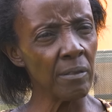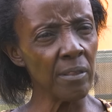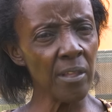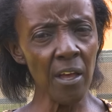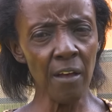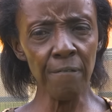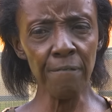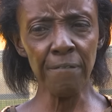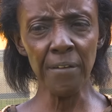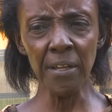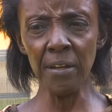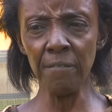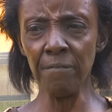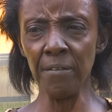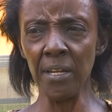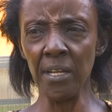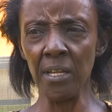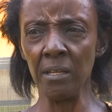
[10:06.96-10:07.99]
They are very,
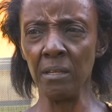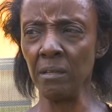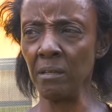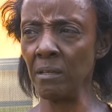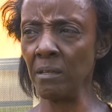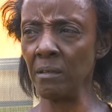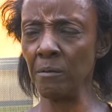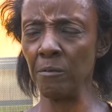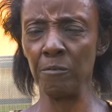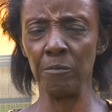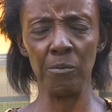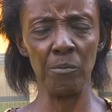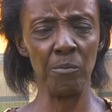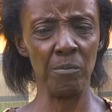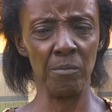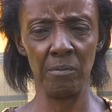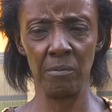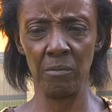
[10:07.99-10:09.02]
very,
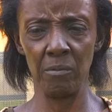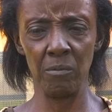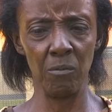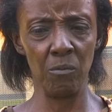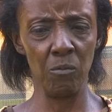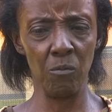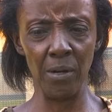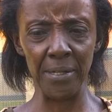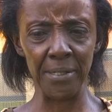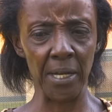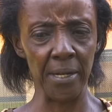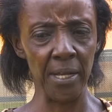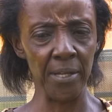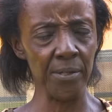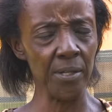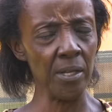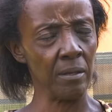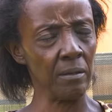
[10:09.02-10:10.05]
what can
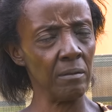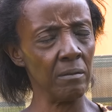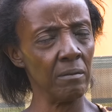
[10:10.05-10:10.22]
I say?